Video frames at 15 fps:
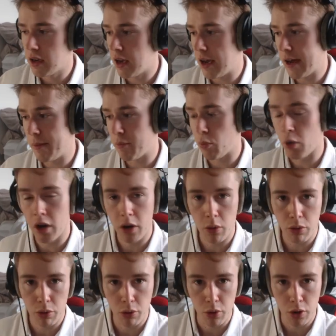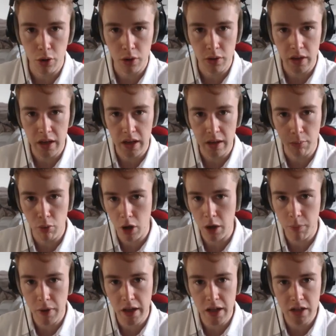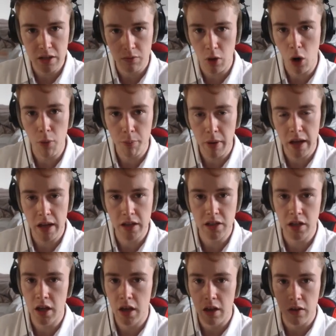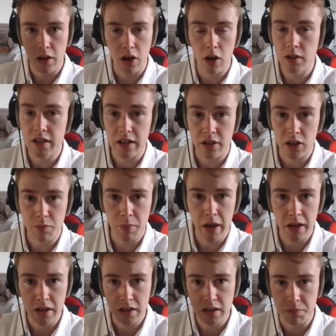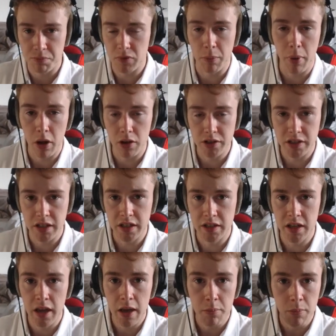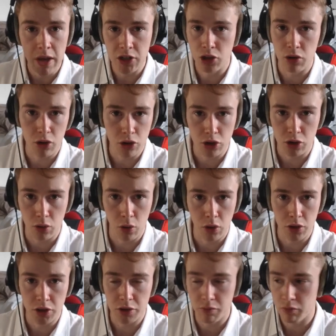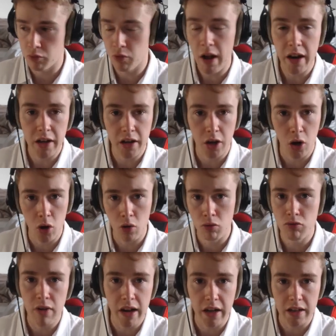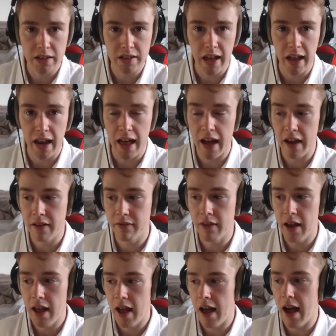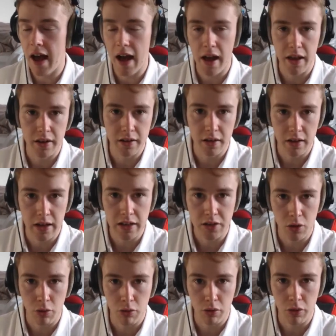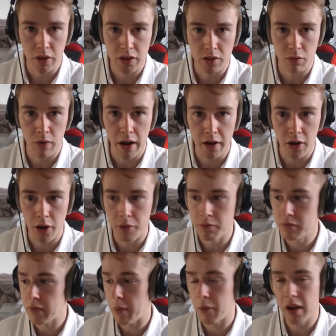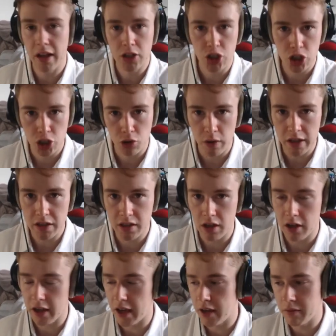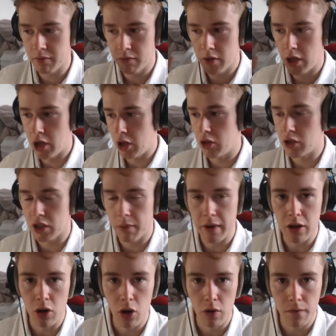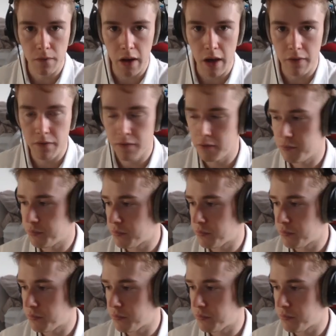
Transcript: We're going to go through the product page, the home page, the contact us pages, the policies, make sure that your store's ready to go, ready to set live, and let's go through this right now. I'm going to get straight stuck in. There's going to be no fluff,